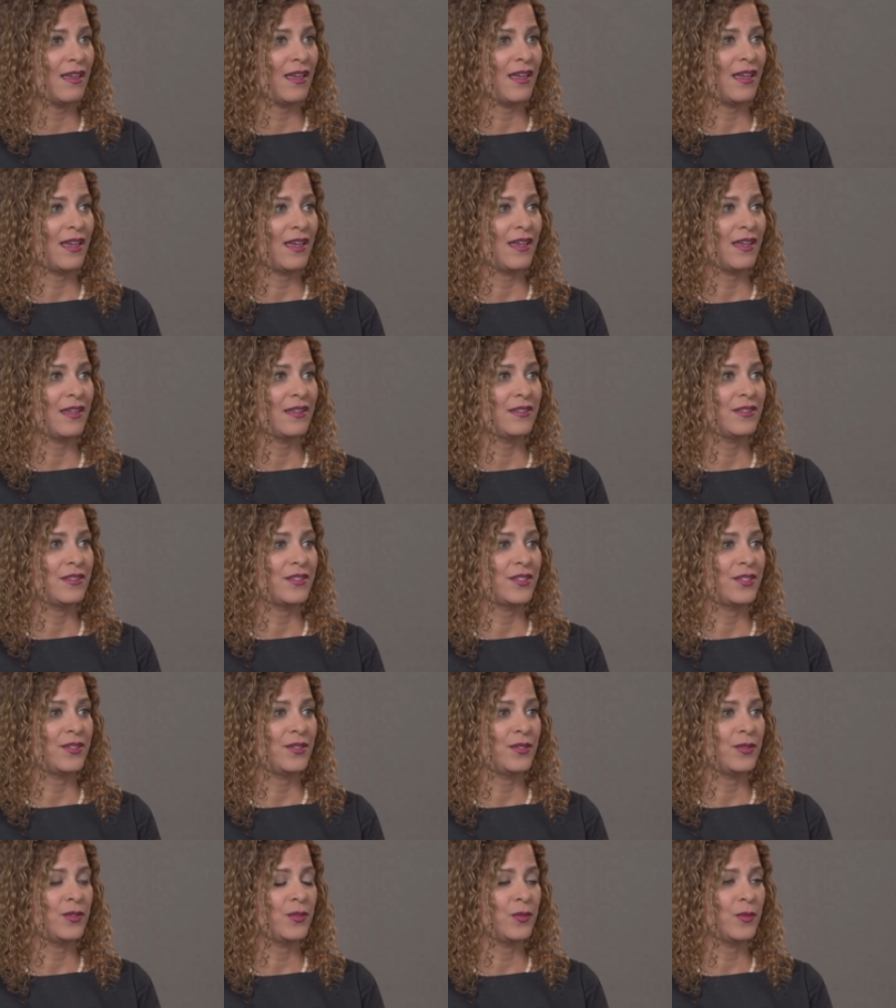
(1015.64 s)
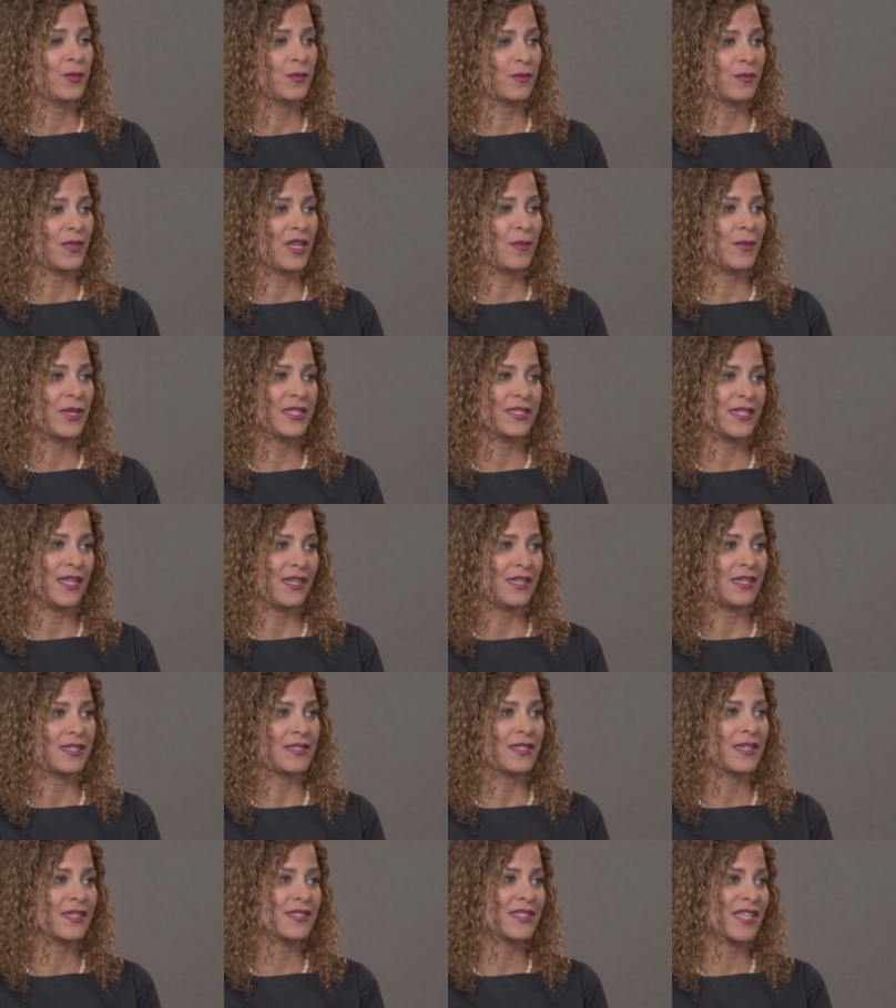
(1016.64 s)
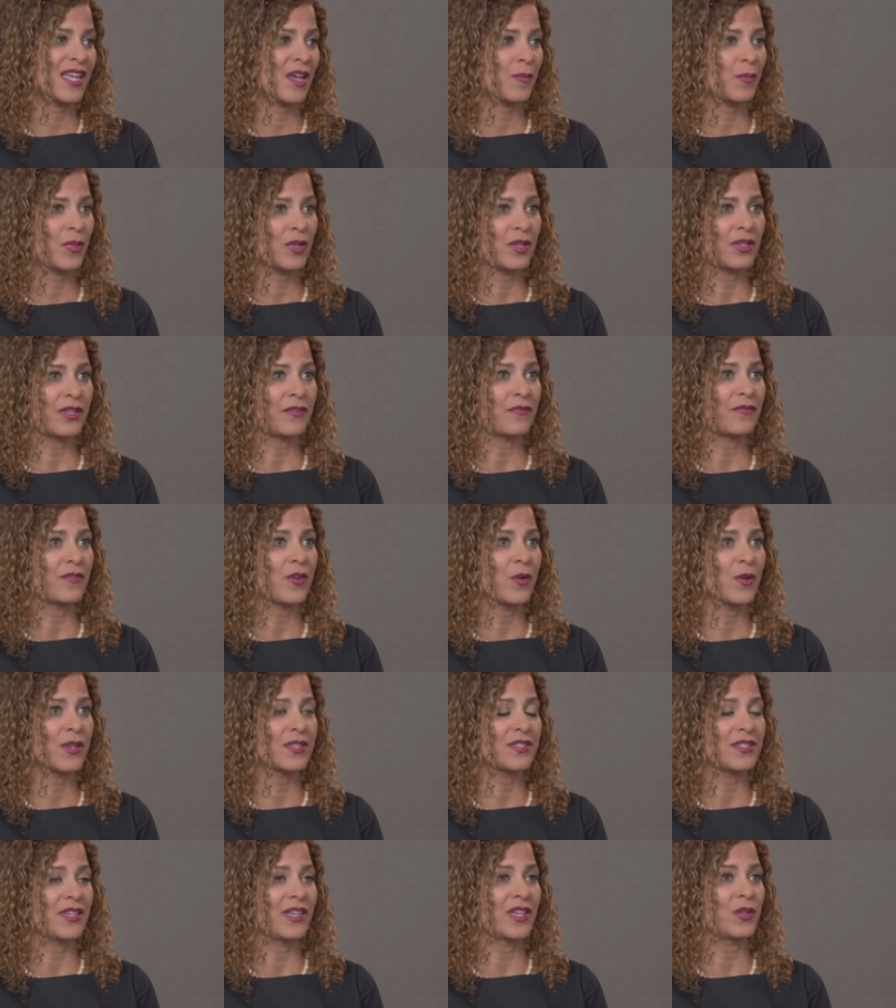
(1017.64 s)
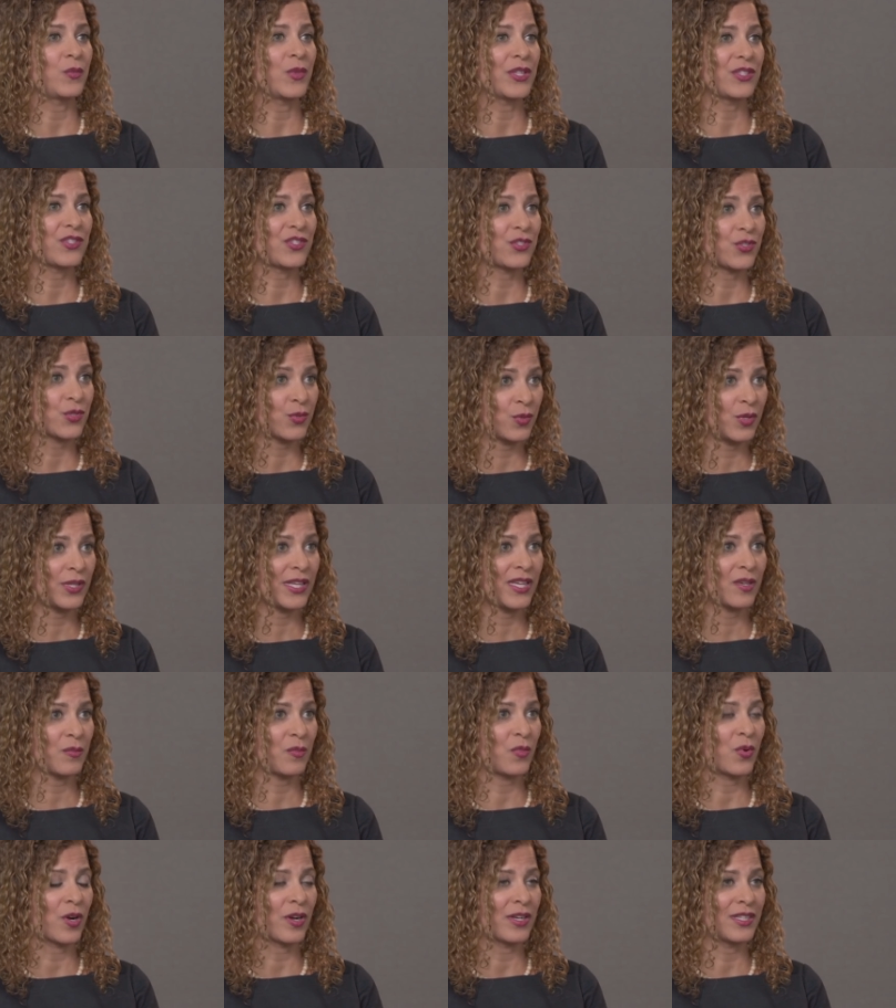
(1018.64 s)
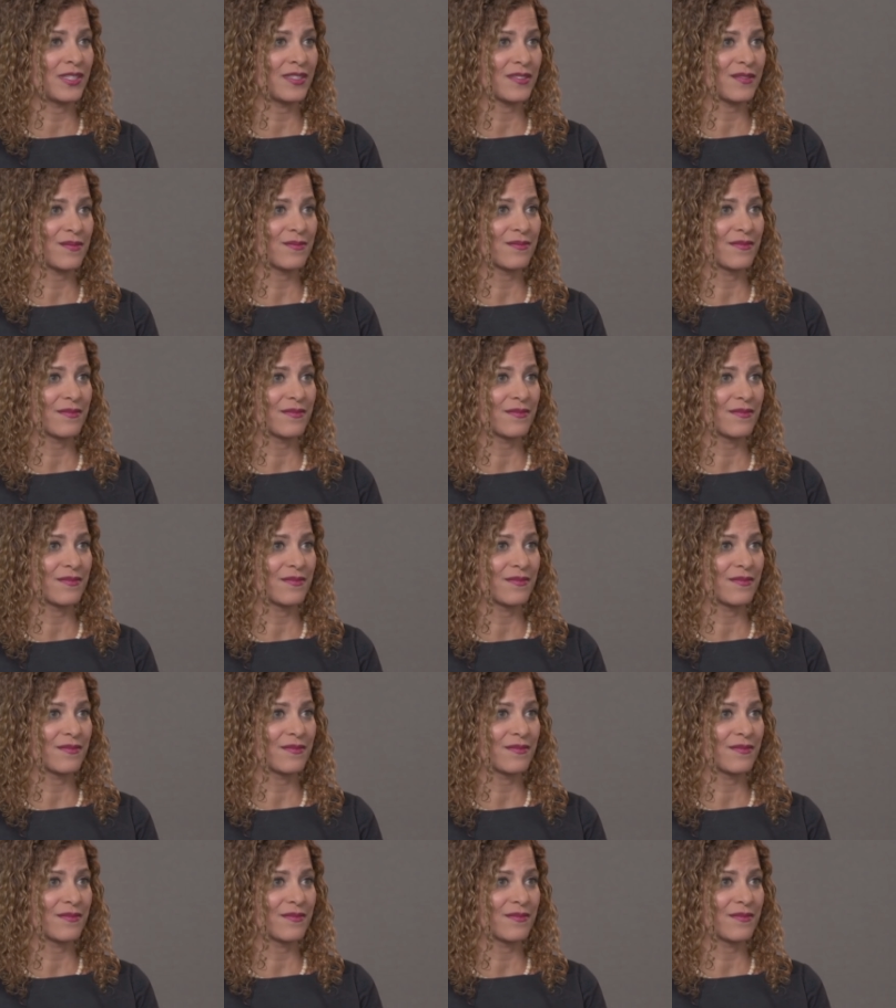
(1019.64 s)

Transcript: and to imitate his example and focusing on what's truly important.